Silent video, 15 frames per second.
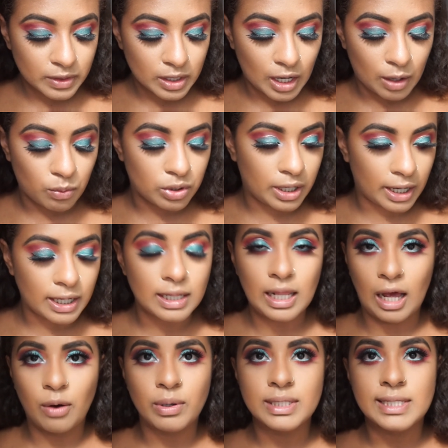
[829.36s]
I will not
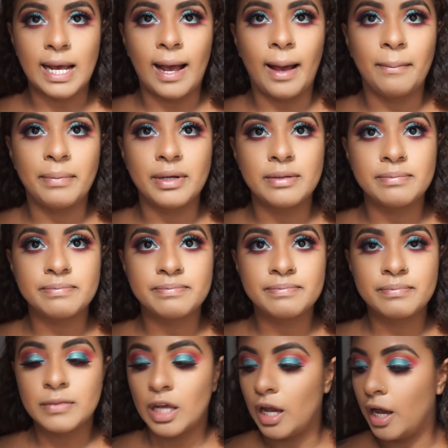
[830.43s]
allow it to happen
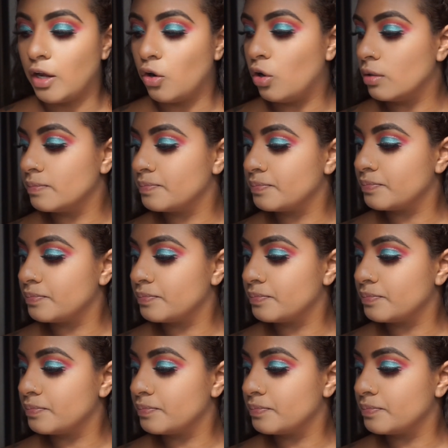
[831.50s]
at all.